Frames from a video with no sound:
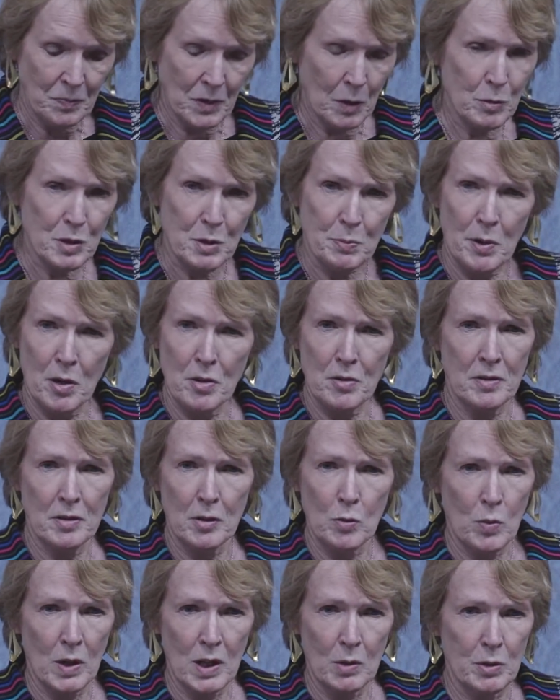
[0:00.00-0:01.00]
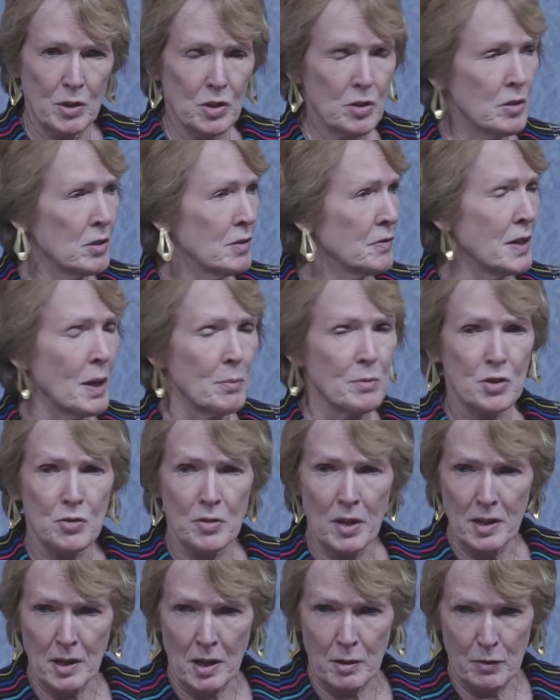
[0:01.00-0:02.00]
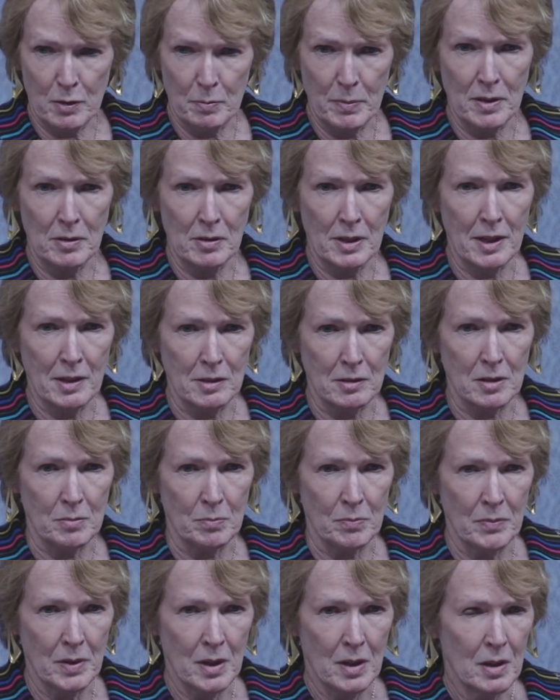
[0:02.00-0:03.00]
responded in a way which could have come straight out of the Middle Kingdom.